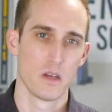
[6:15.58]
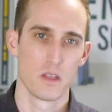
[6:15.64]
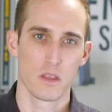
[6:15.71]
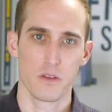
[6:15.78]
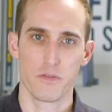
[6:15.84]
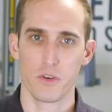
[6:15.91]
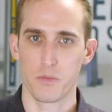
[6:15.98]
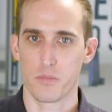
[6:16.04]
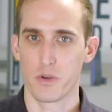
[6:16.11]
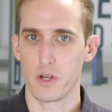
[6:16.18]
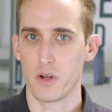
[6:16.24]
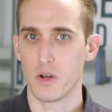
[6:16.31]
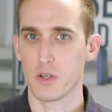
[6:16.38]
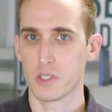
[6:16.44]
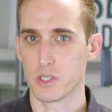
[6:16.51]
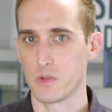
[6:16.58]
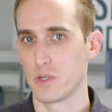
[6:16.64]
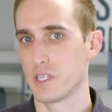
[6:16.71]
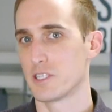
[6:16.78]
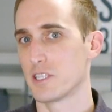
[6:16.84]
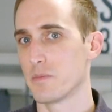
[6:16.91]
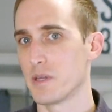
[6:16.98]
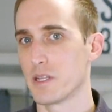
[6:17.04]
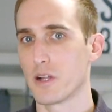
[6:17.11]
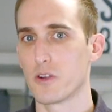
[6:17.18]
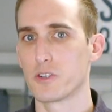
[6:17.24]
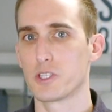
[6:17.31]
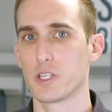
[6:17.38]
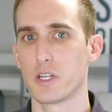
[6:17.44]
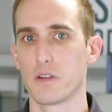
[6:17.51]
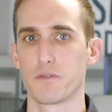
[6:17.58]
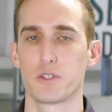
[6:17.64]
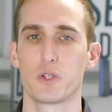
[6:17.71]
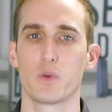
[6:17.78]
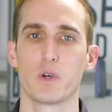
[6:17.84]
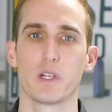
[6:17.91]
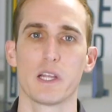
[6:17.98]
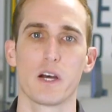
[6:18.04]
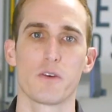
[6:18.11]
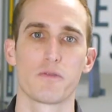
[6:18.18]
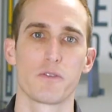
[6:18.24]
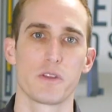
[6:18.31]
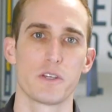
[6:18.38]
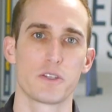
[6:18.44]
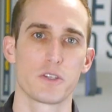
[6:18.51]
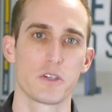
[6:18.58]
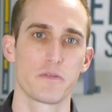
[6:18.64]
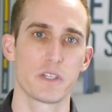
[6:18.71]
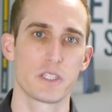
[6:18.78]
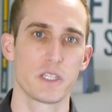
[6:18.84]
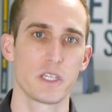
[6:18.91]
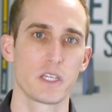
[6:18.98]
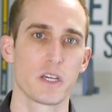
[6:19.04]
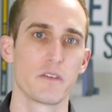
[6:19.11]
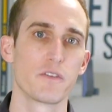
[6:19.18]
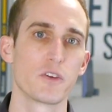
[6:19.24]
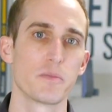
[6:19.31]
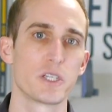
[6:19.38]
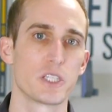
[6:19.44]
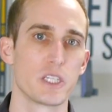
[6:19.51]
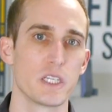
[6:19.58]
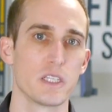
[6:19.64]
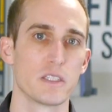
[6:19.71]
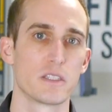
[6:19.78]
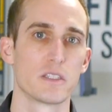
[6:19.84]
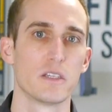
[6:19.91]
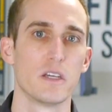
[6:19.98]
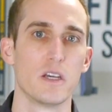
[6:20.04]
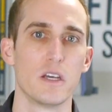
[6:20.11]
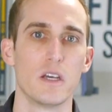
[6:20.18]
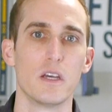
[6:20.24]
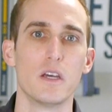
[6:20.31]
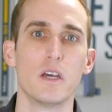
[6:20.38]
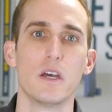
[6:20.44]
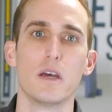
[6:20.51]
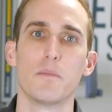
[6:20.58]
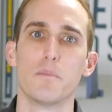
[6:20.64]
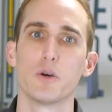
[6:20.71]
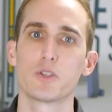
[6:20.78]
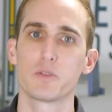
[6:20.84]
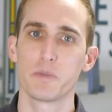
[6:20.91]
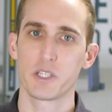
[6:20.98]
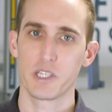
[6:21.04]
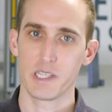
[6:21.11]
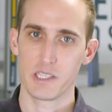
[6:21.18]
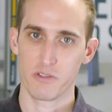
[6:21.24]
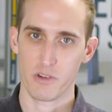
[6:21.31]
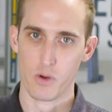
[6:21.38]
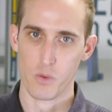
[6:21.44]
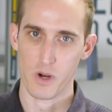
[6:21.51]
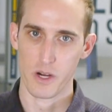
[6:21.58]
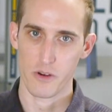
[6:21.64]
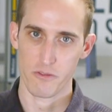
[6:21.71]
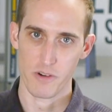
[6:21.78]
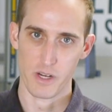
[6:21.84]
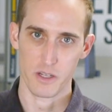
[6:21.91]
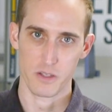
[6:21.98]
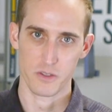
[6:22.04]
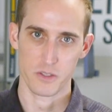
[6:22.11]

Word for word: The footprint also needs to be large enough to allow for the servicing of your machines. Most machines require regular